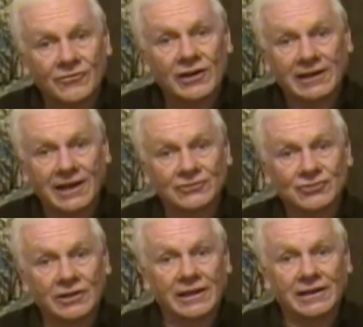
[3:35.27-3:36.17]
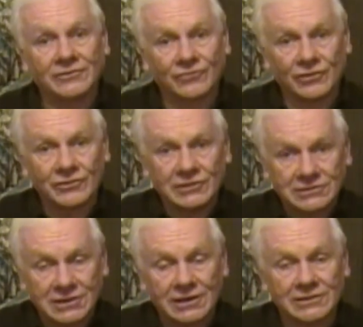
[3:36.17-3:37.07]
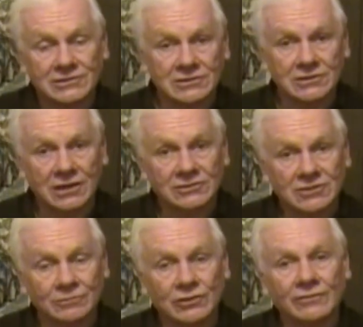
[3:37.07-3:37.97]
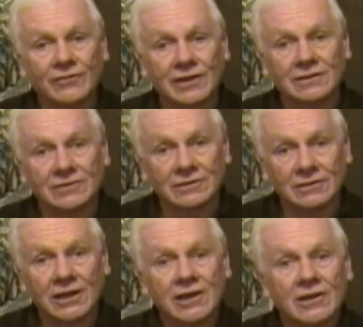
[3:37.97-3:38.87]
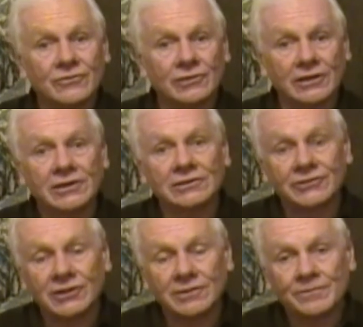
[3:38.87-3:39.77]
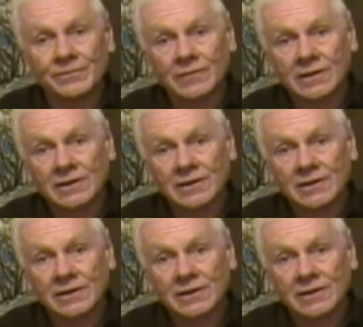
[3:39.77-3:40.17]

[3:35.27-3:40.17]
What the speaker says: financial end for these guys to get some defense, their legal team.